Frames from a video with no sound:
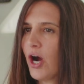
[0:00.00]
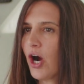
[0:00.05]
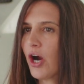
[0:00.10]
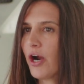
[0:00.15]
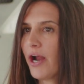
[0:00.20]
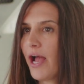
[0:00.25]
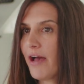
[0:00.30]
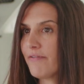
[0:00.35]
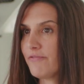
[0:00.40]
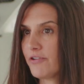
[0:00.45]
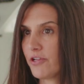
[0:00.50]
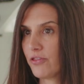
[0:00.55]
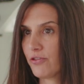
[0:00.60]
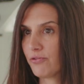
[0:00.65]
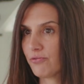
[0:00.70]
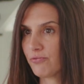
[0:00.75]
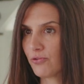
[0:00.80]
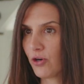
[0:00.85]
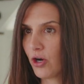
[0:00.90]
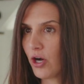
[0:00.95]
are having
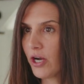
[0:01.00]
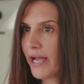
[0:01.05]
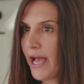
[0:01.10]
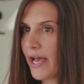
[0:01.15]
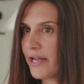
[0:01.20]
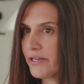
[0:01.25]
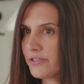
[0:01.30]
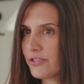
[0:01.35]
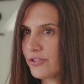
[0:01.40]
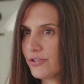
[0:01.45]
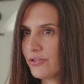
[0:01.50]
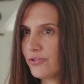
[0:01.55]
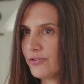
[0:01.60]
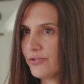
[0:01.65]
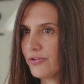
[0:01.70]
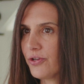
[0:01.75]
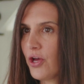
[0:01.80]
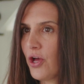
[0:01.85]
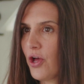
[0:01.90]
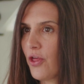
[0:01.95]
the wrong
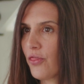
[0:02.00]
attitude,